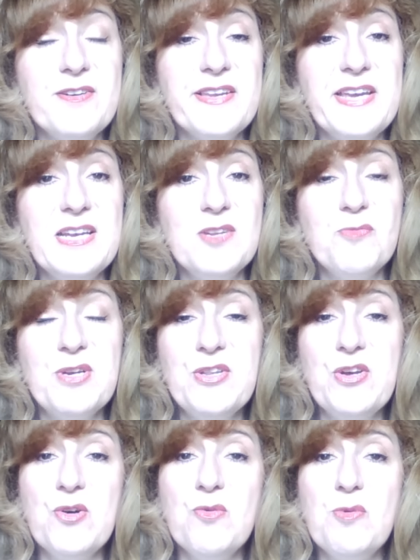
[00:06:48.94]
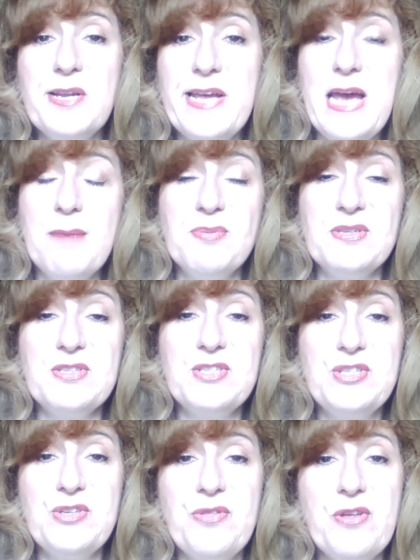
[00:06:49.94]
again, we know what
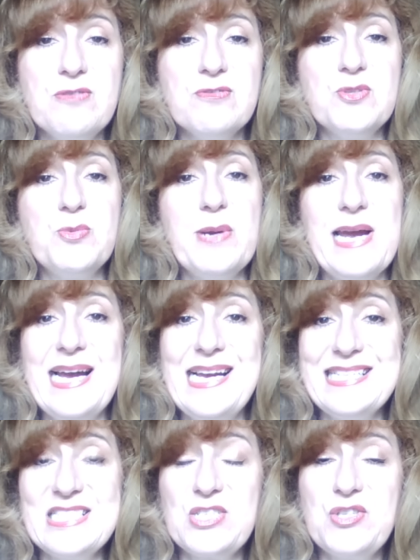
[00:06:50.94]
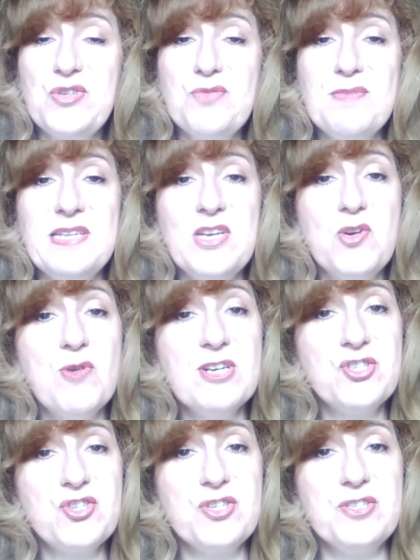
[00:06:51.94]
happens to those who ask too many
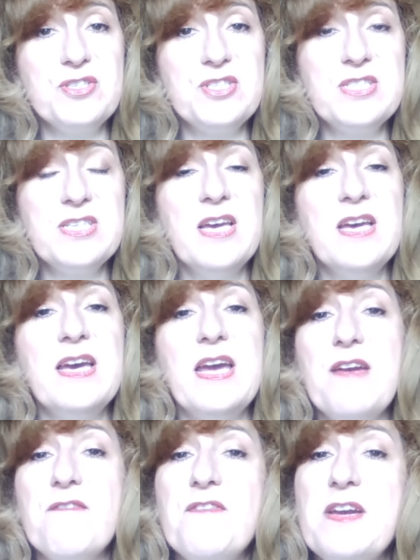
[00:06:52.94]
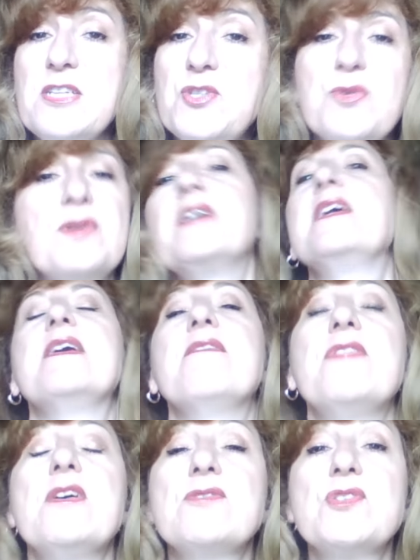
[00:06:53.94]
questions. Eventually,
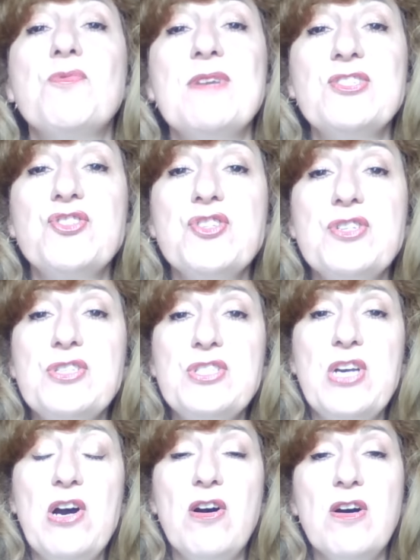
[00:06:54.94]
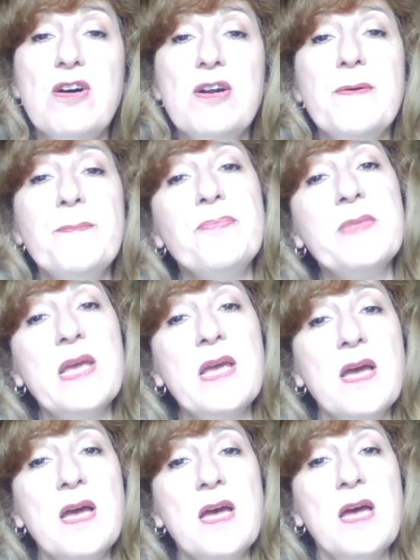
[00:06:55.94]
if those questions are
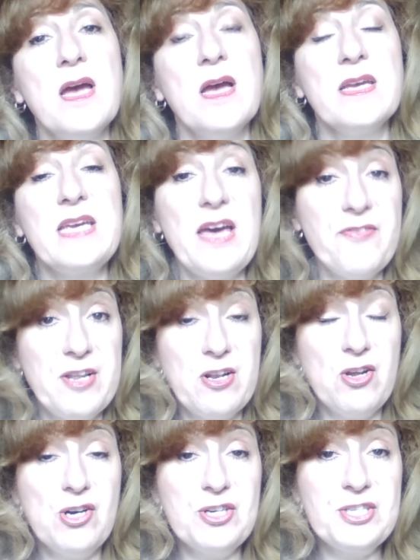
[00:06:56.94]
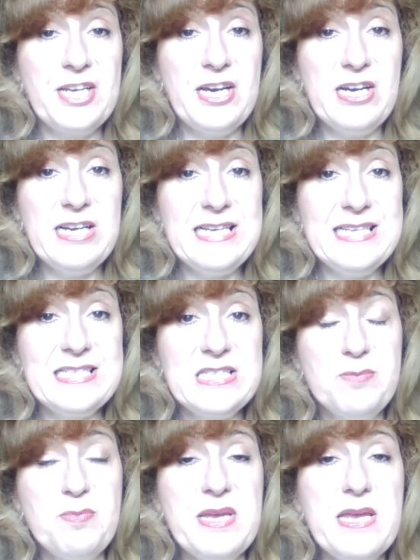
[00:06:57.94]
cataloged
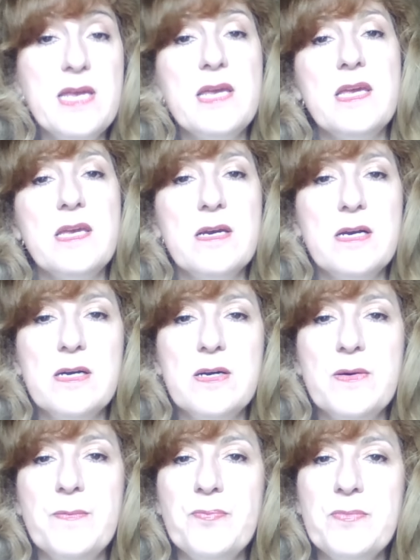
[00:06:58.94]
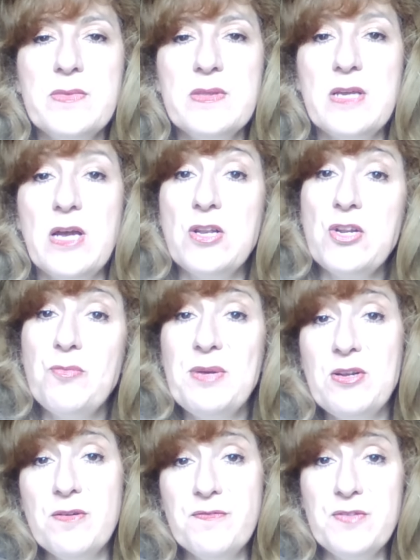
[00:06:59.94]
as being a little
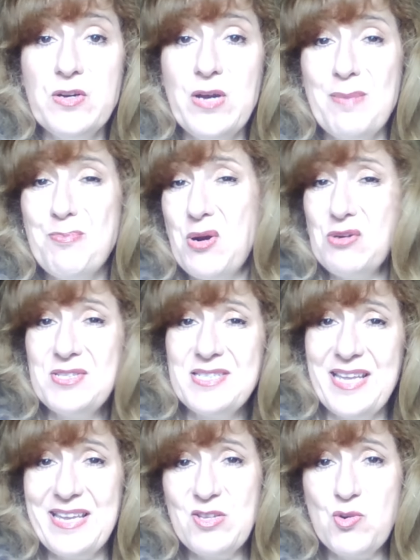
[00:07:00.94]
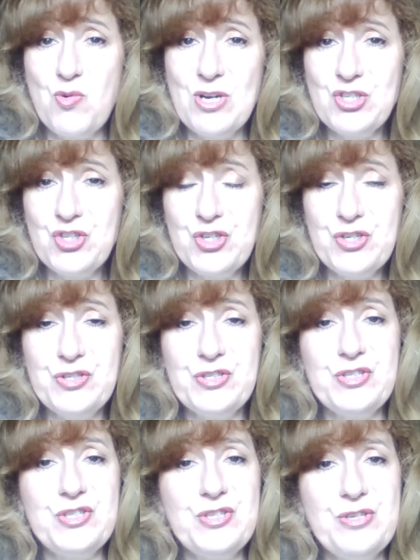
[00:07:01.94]
bit of apostate
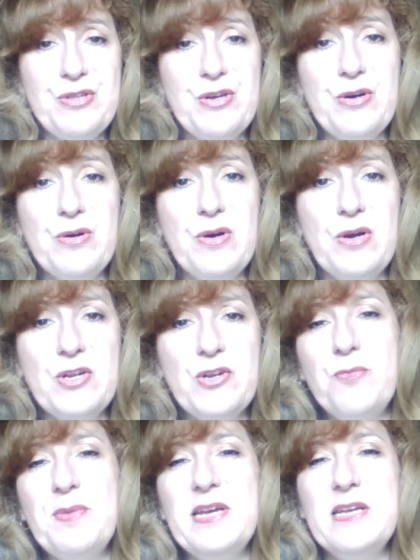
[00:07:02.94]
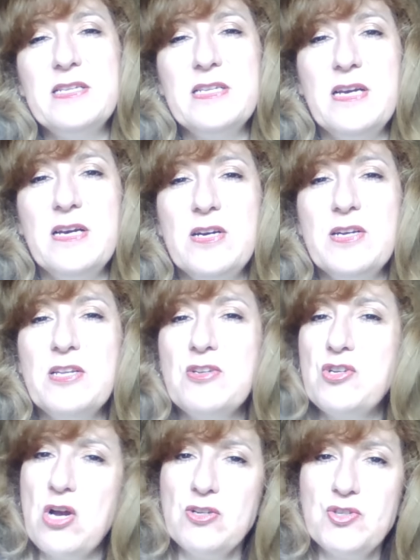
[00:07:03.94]
questions, a little bit
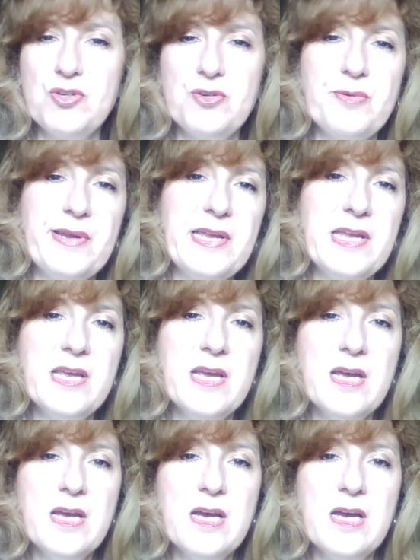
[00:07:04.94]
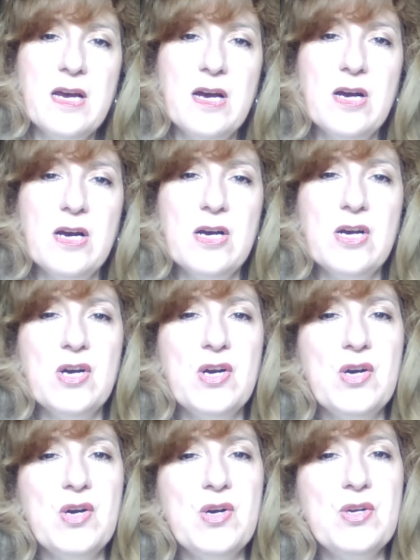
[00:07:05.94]
in contrary
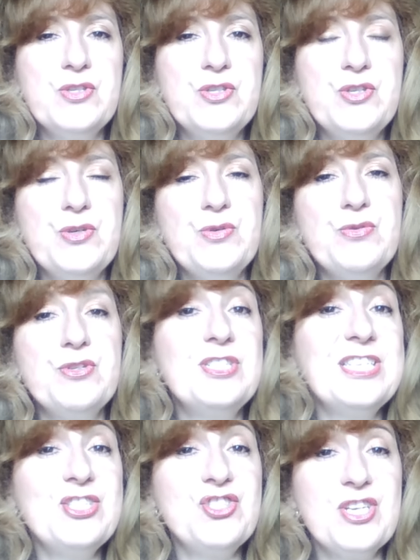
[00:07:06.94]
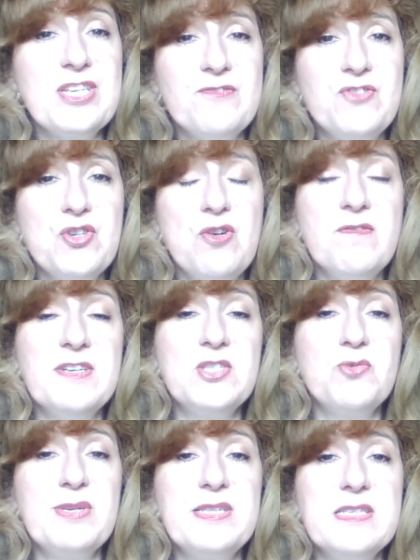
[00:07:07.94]
to the teaching of
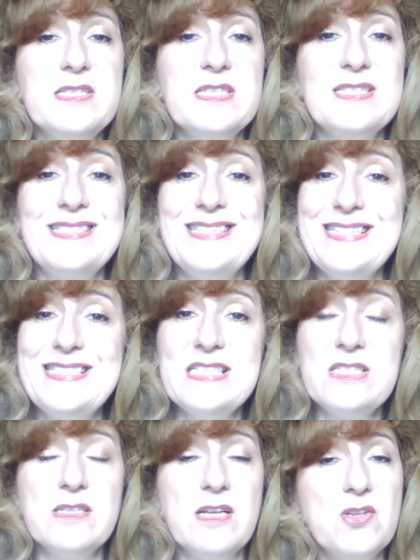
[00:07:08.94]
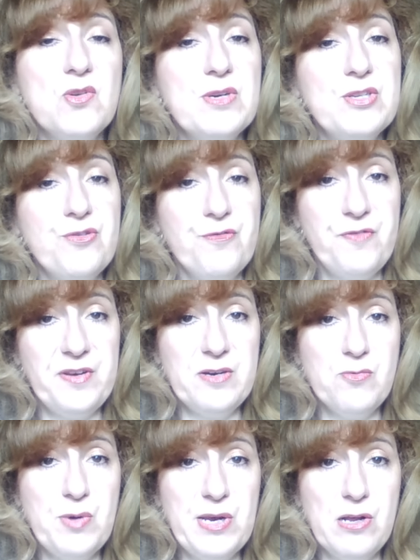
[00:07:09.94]
Jehovah's Witnesses, this is not going to
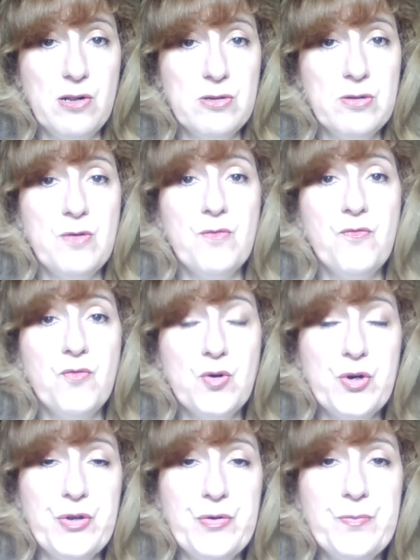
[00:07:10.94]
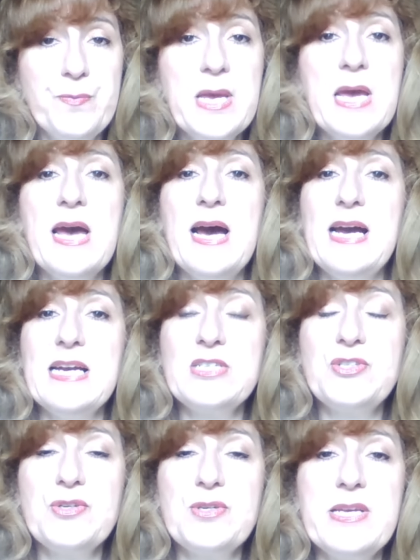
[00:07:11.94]
fare well for you.
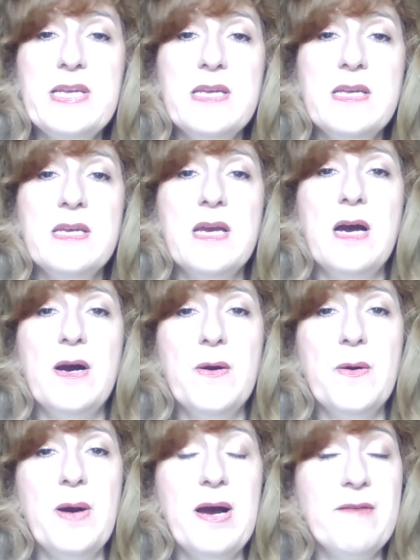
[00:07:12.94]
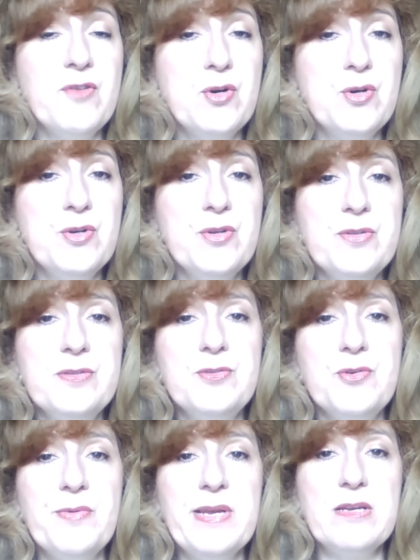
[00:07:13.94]
Actually, I've heard
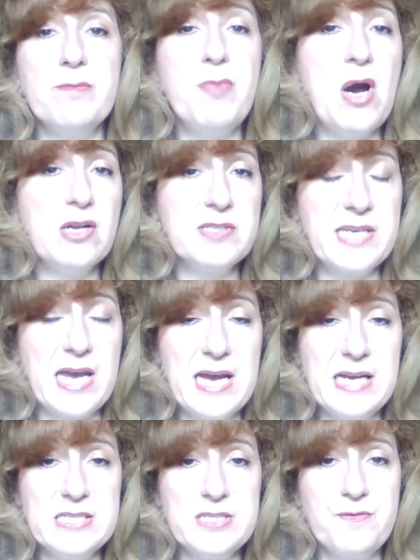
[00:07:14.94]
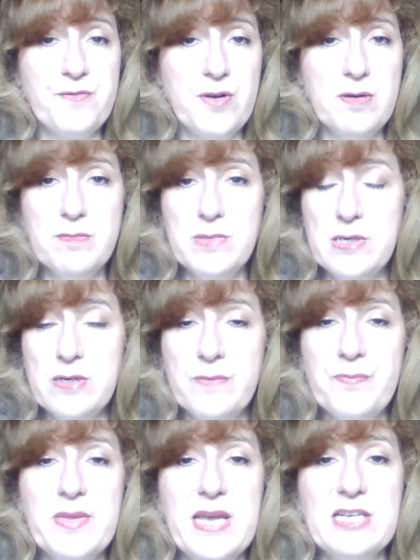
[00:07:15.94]
during a podcast
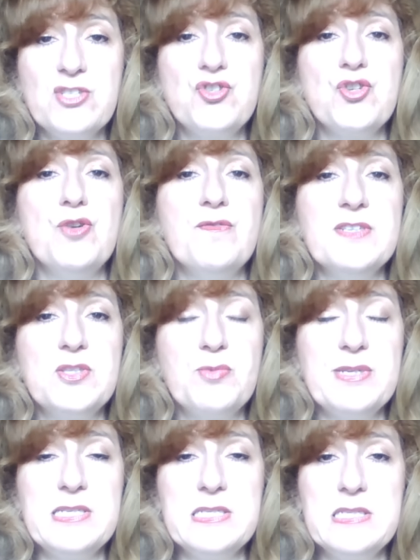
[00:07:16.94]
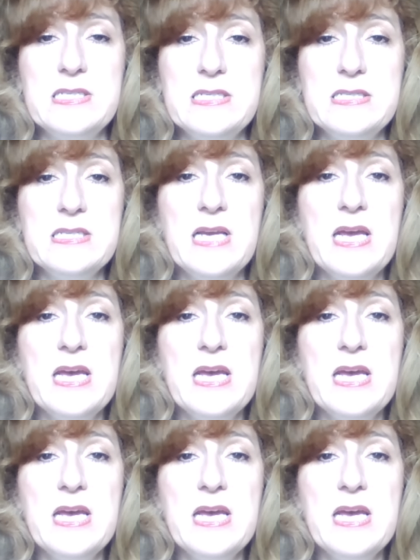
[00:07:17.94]
from ex-Jehovah's Witnesses